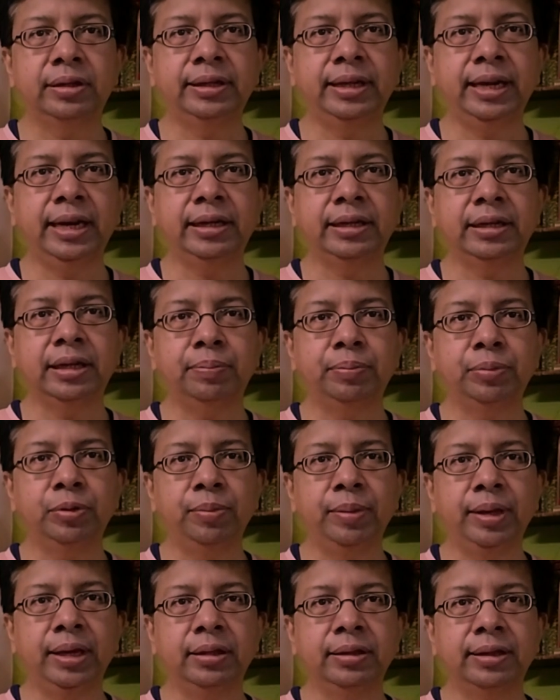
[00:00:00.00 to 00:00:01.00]
ticked up
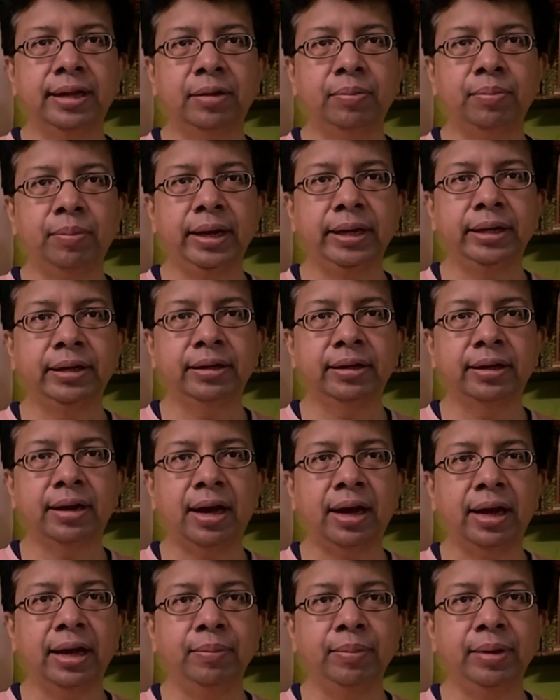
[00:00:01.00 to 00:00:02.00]
to make that minor
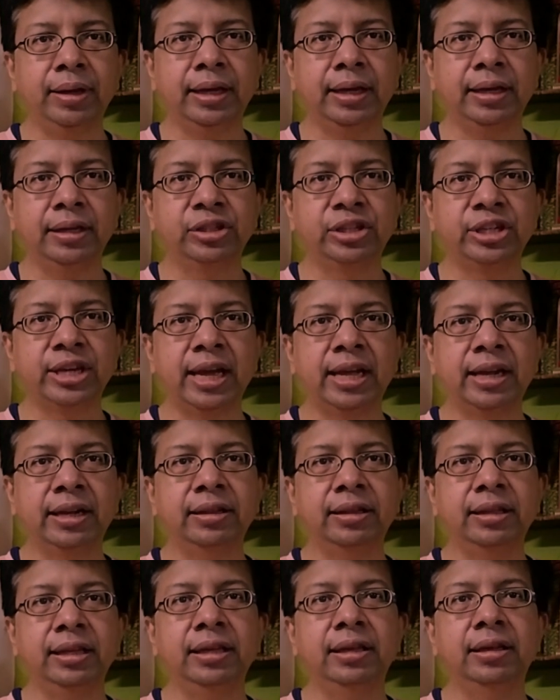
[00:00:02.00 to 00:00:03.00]
high, making
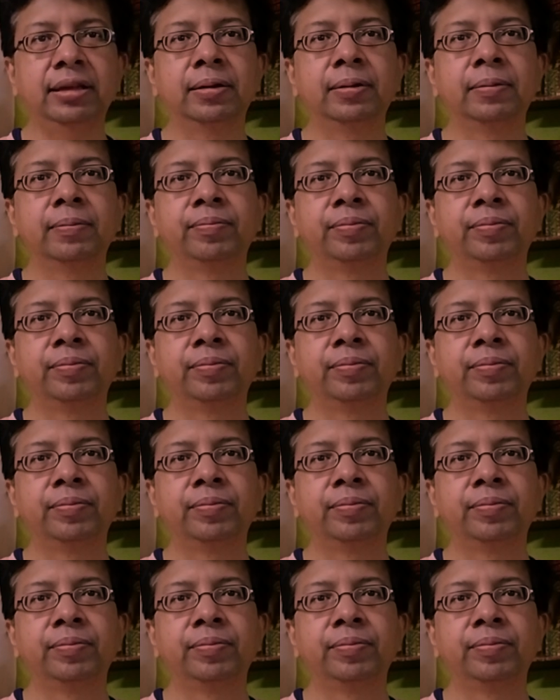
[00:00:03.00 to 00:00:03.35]
Jan the